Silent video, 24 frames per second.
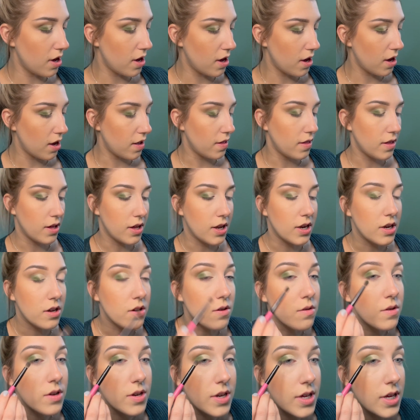And then
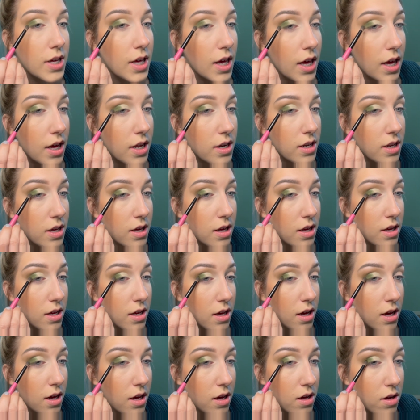going to Canted
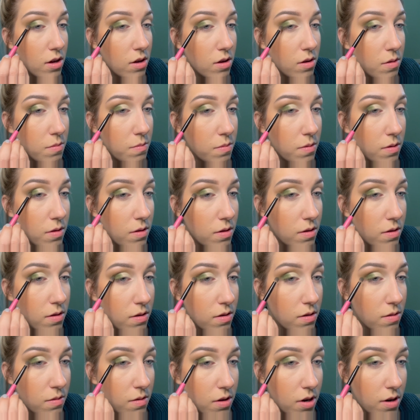Kelp,
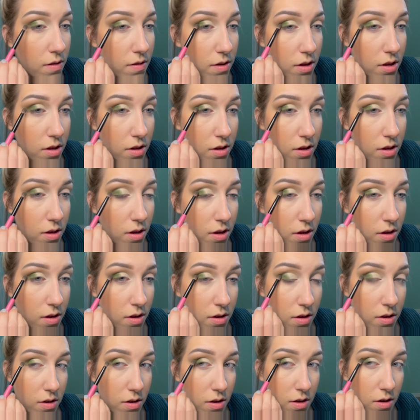or whatever the hell
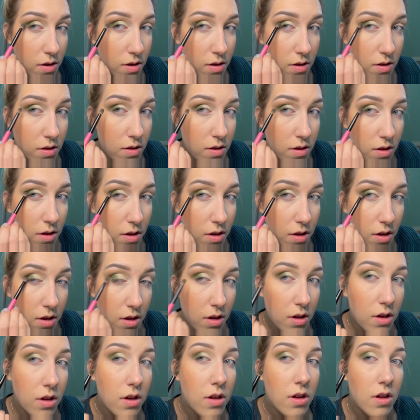it's called,
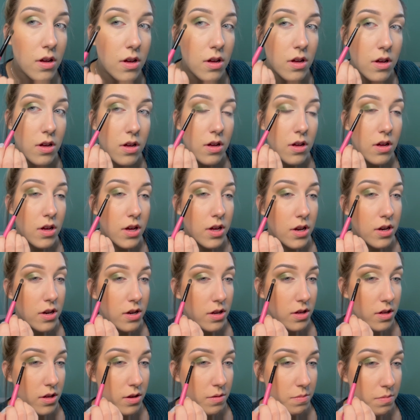and
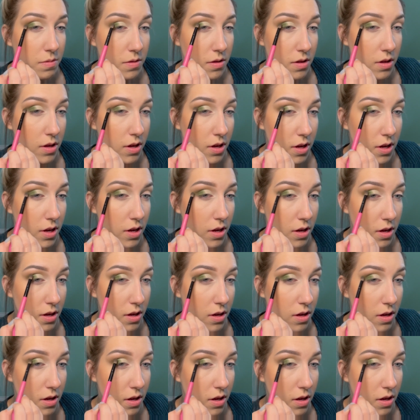just applying